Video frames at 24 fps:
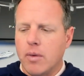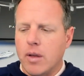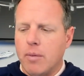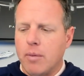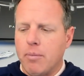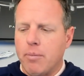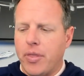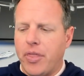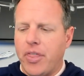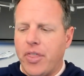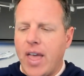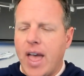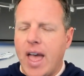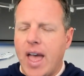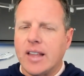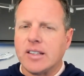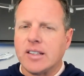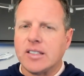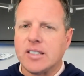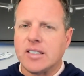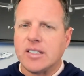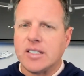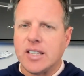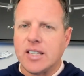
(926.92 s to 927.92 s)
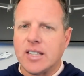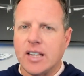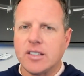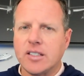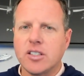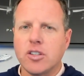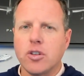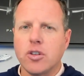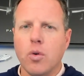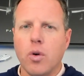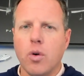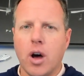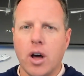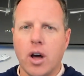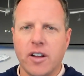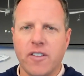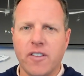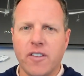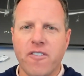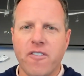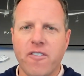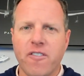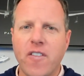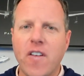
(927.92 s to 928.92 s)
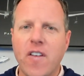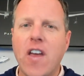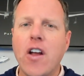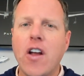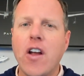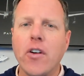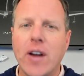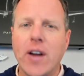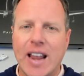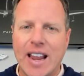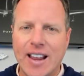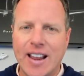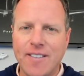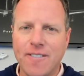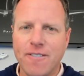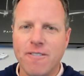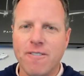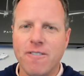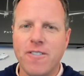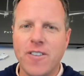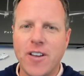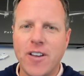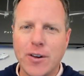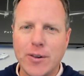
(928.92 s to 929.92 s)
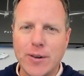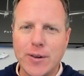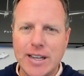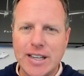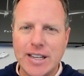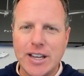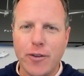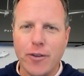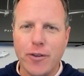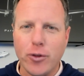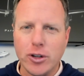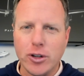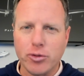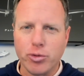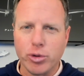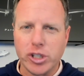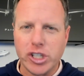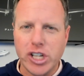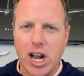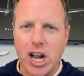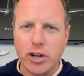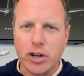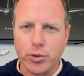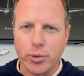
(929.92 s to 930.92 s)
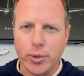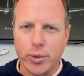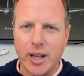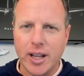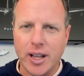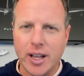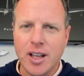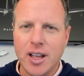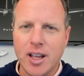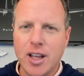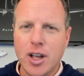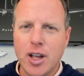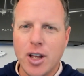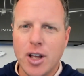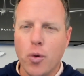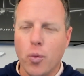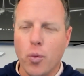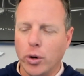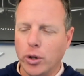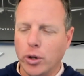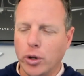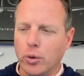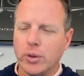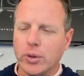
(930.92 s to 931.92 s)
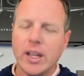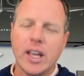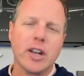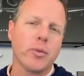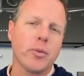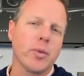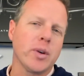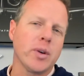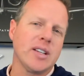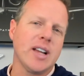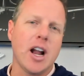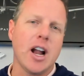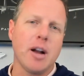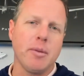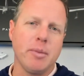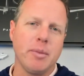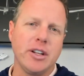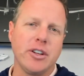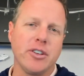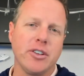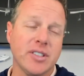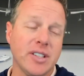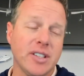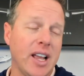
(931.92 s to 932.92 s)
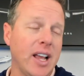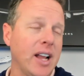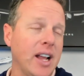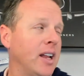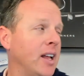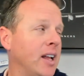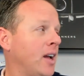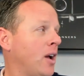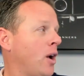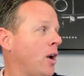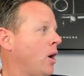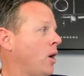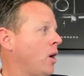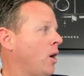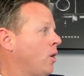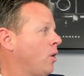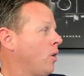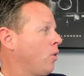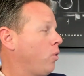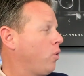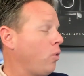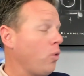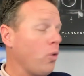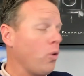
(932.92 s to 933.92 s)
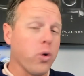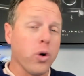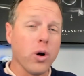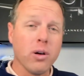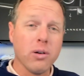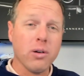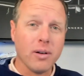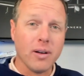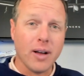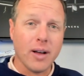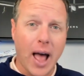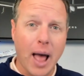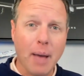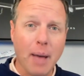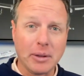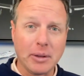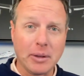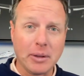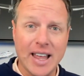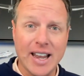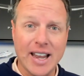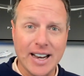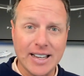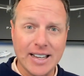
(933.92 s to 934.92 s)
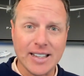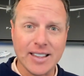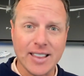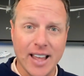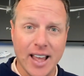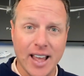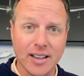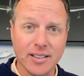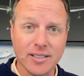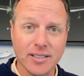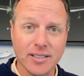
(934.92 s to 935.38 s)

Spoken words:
but that sets you on a very, very different trajectory where you land in retirement and you're saying, whew, I'm glad I did that